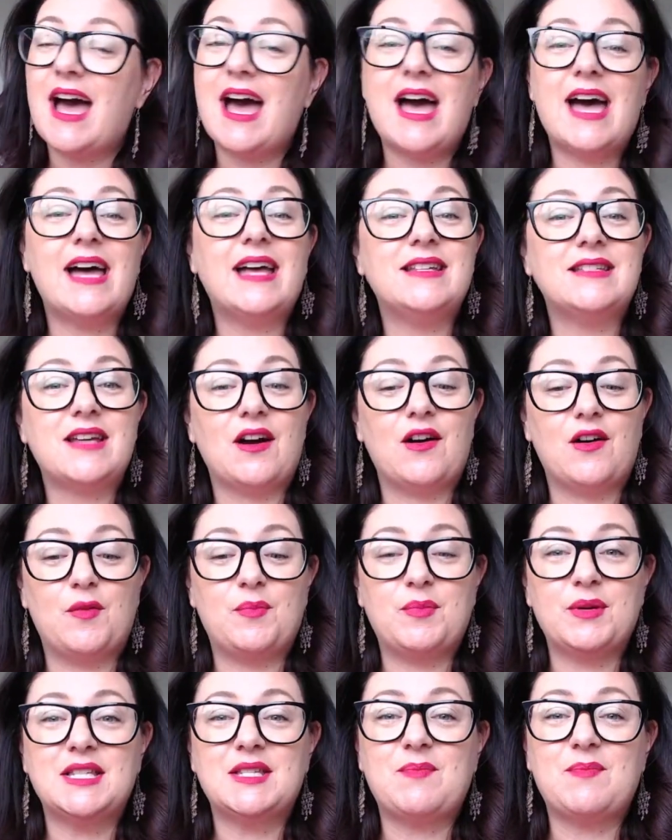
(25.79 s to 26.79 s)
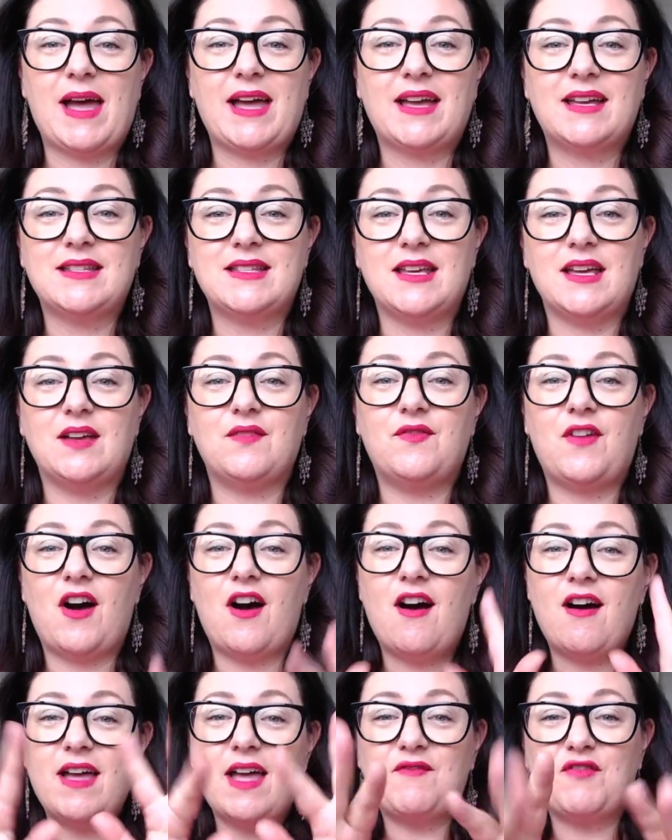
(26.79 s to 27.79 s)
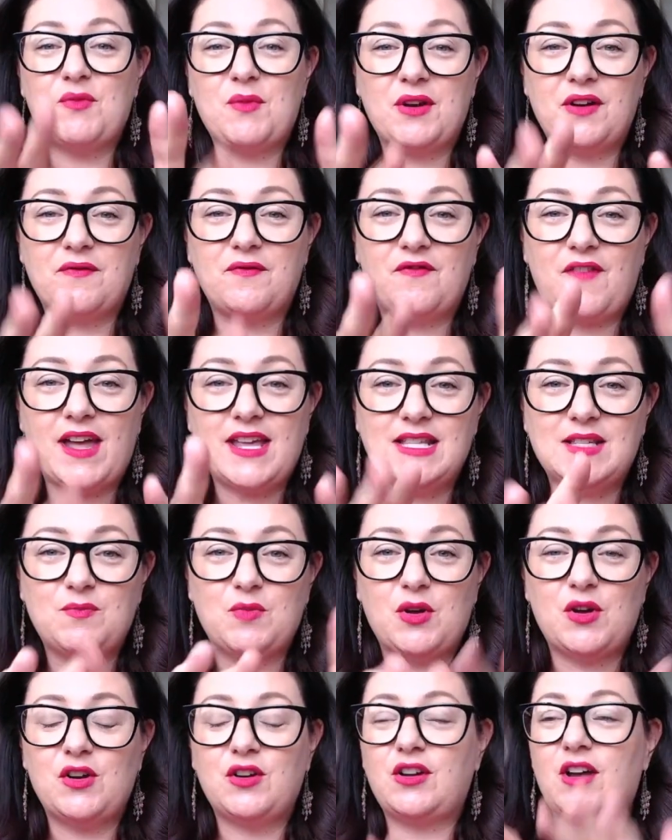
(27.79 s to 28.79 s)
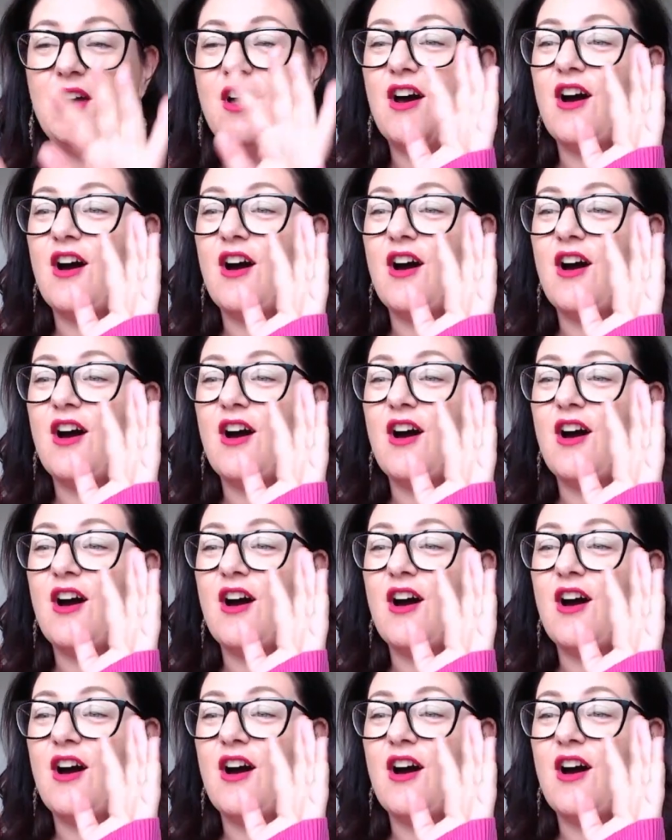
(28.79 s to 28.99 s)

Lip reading: and our perspective. Hi everyone on Facebook.